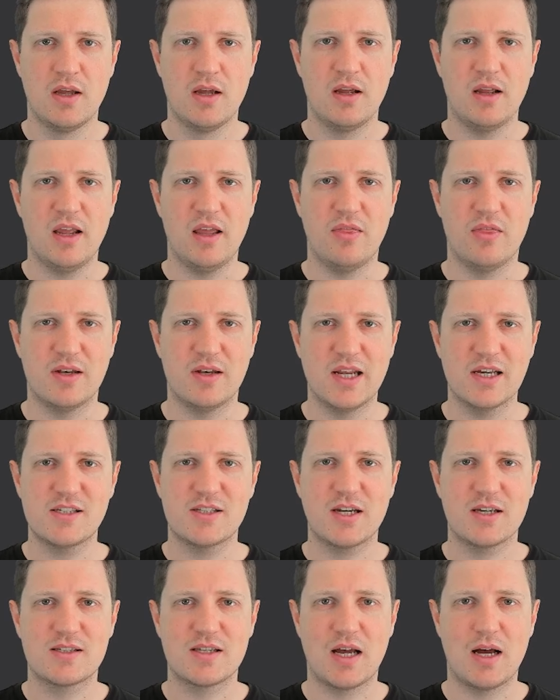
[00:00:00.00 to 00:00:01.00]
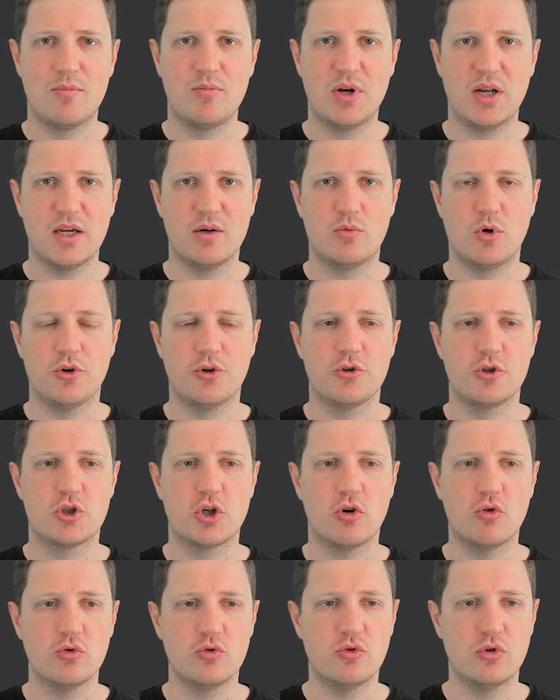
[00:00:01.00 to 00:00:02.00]
In the next example, I want to
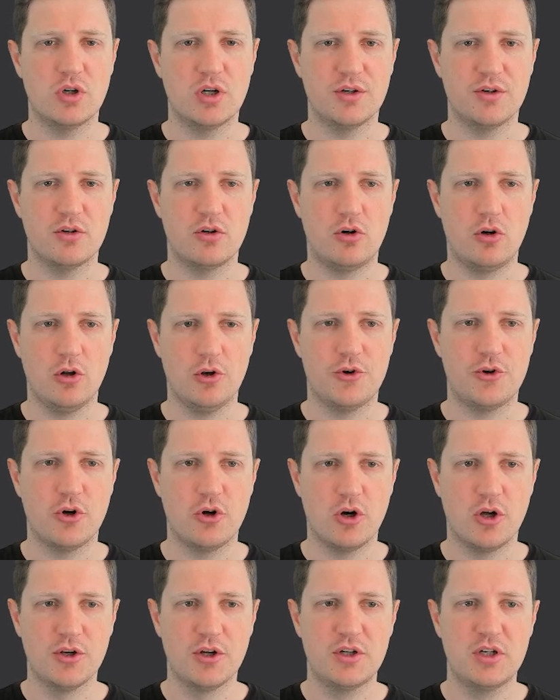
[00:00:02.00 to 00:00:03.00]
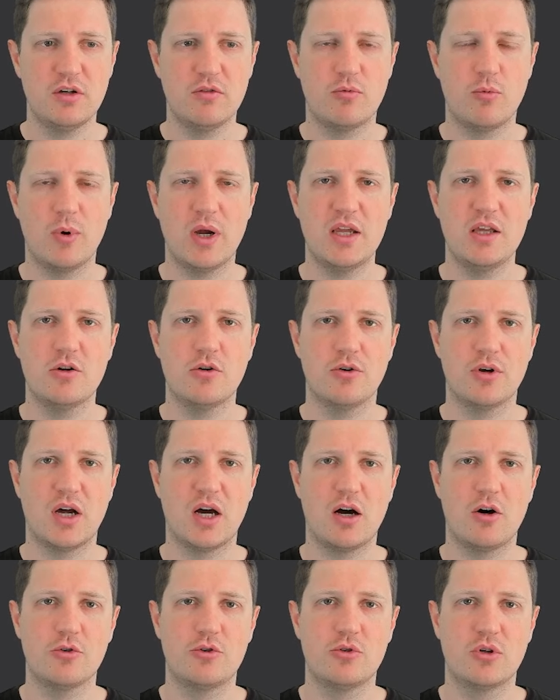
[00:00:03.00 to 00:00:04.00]
show you an alternative way on
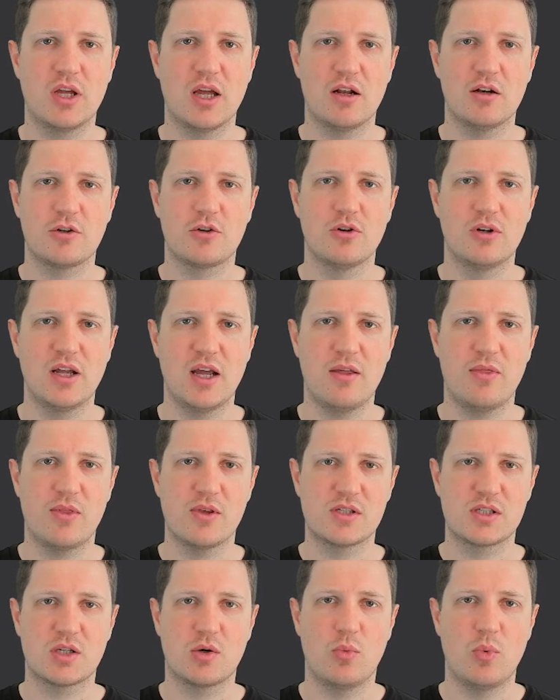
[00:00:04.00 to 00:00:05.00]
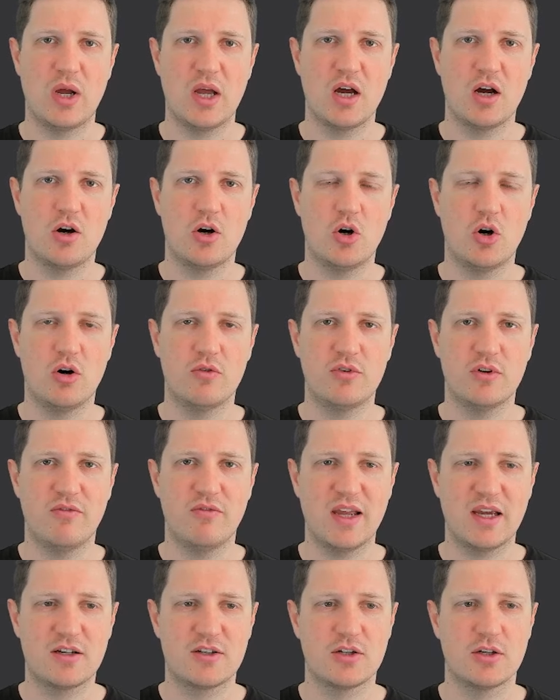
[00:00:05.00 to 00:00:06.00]
how to calculate the square of a
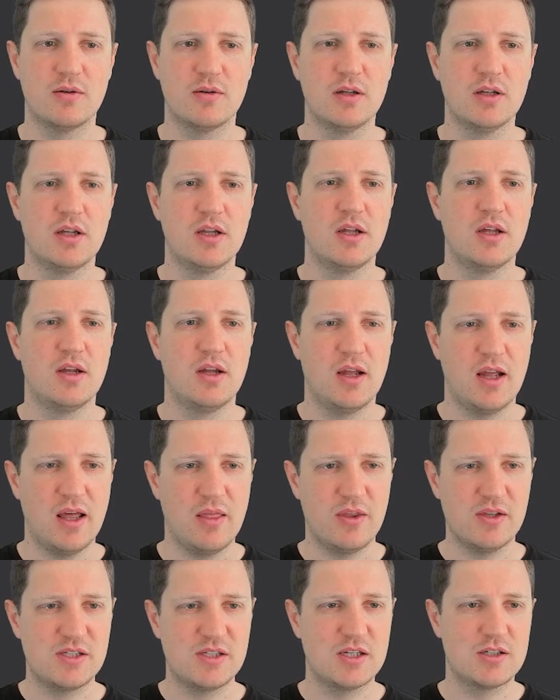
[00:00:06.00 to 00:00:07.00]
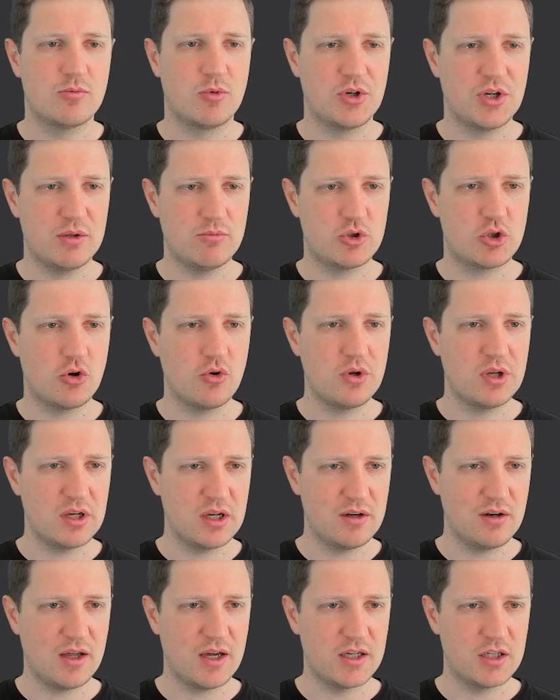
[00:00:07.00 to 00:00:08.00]
vector. And this is what I'm showing
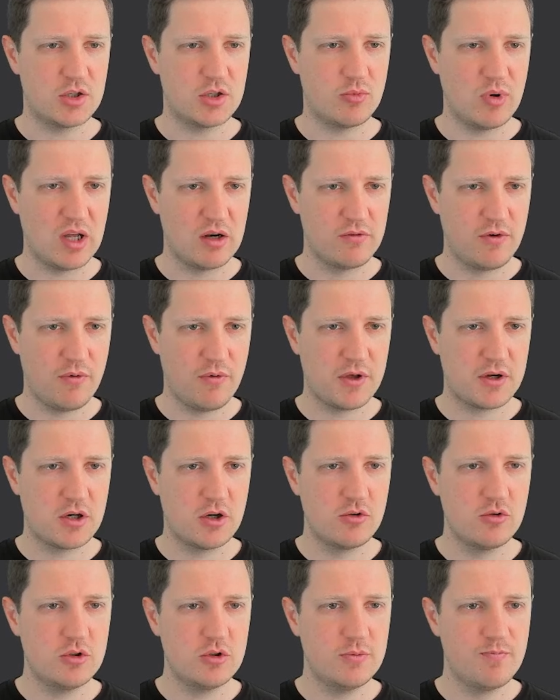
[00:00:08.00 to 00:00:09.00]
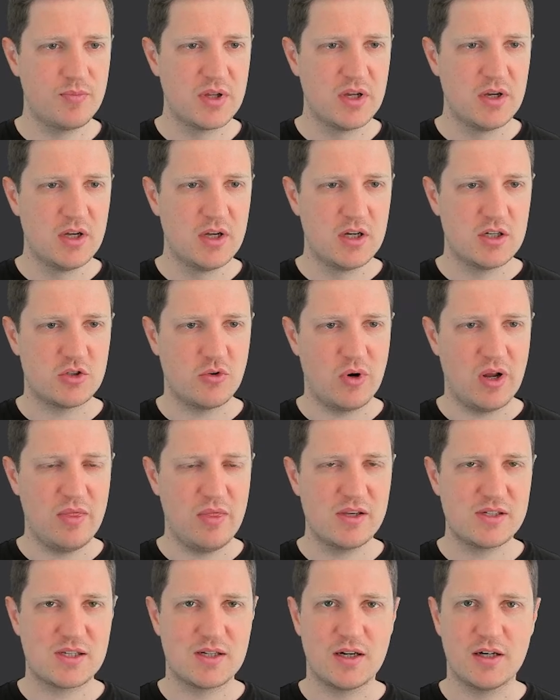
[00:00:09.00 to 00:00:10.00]
in line 12 of the code. So in
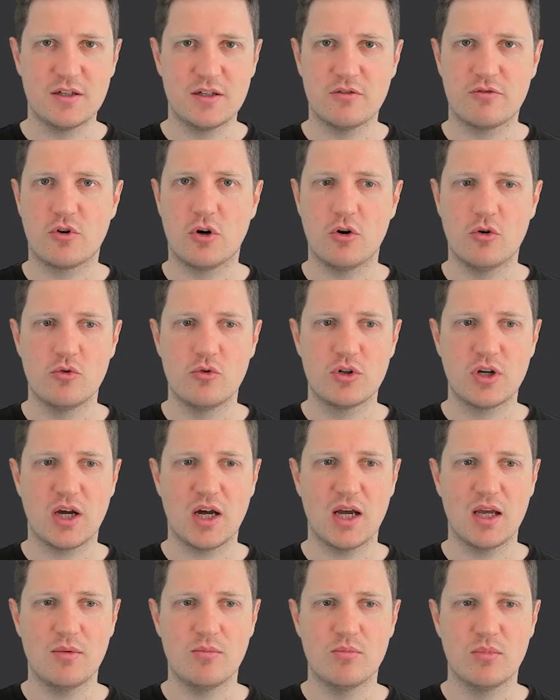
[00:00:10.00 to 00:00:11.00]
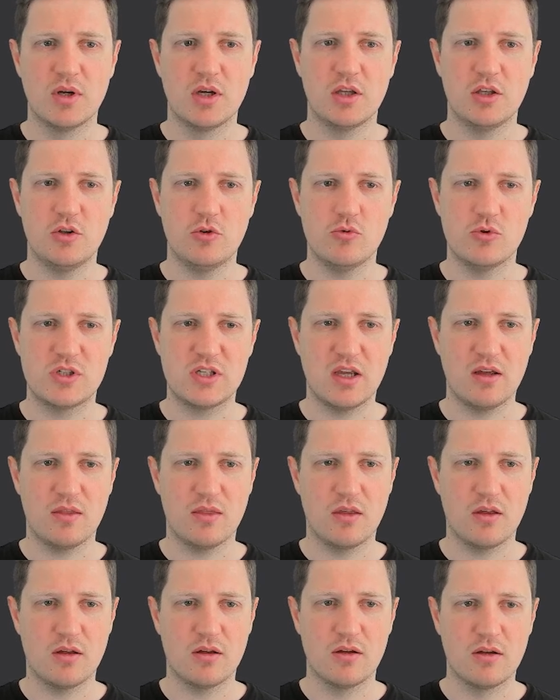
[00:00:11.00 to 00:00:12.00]
this line of code, I'm using
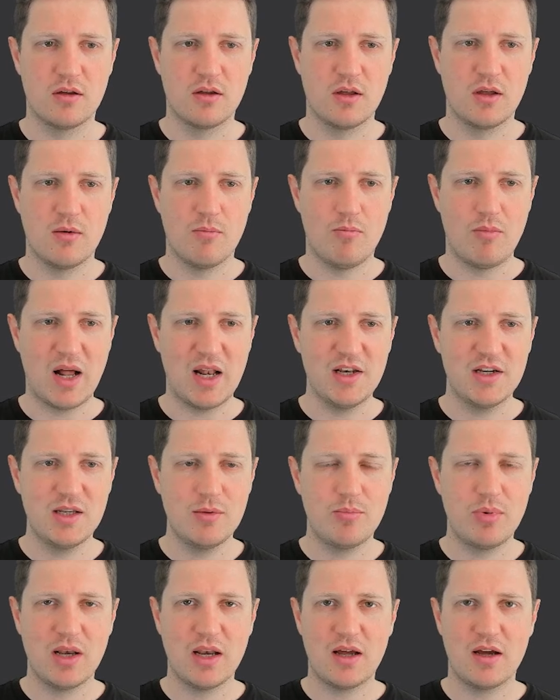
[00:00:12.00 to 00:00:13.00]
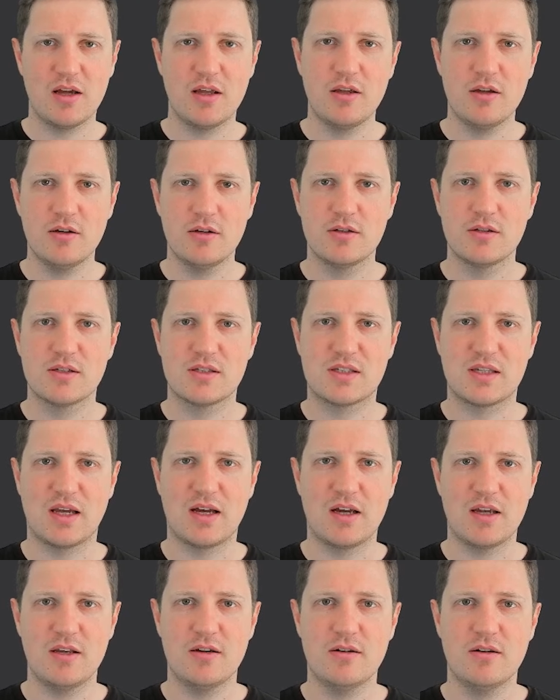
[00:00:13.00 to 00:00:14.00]
the multiply
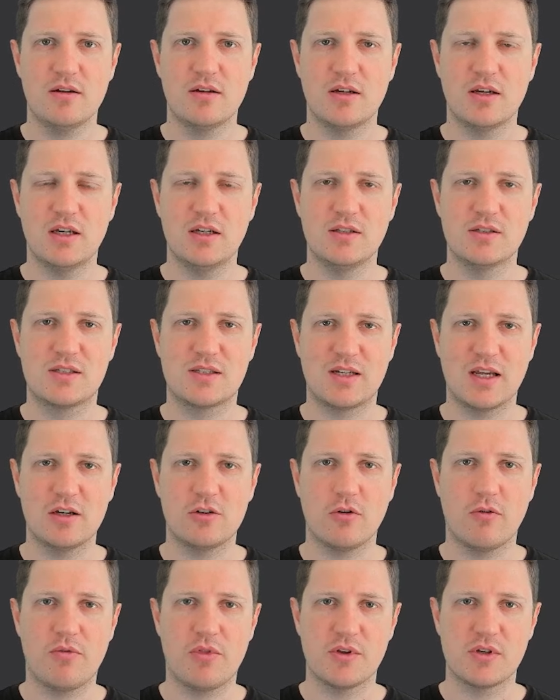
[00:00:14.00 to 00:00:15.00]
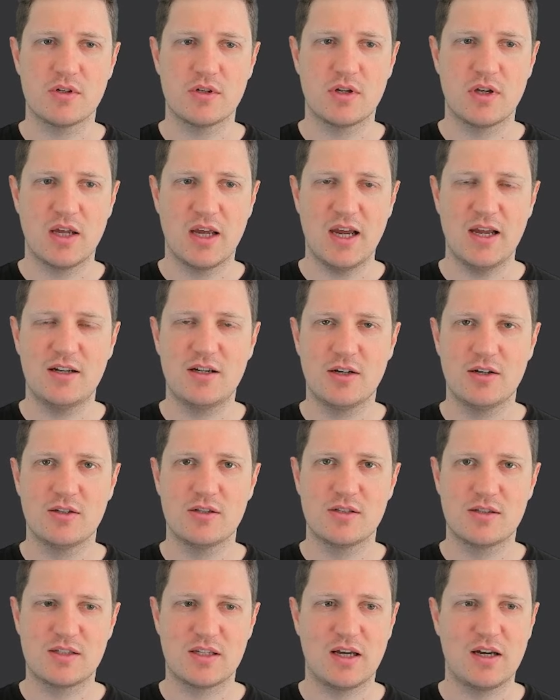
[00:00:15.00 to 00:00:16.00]
sign instead of the head
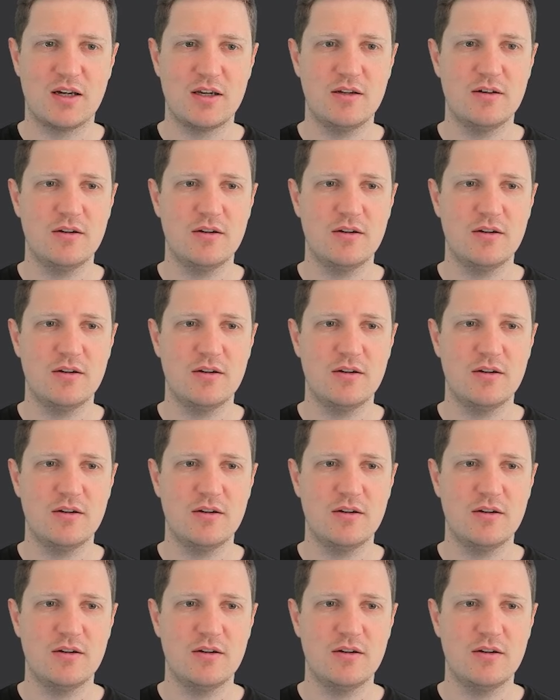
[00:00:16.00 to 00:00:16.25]
sign,